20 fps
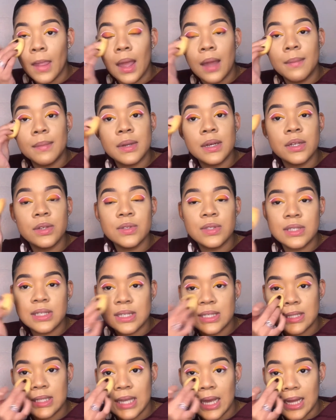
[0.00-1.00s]
I'm gonna use
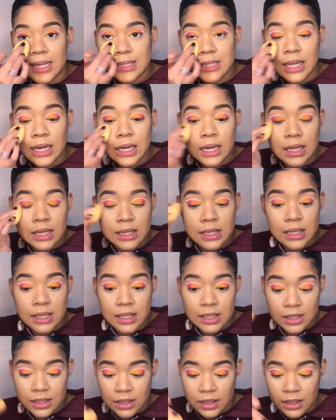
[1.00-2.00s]
this Ciate
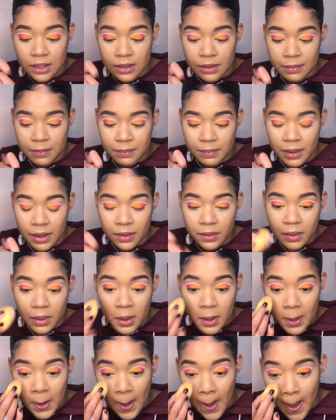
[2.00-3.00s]
London powder
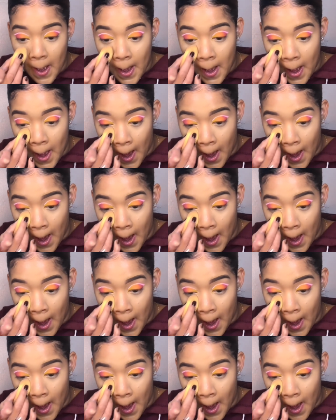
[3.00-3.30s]
again.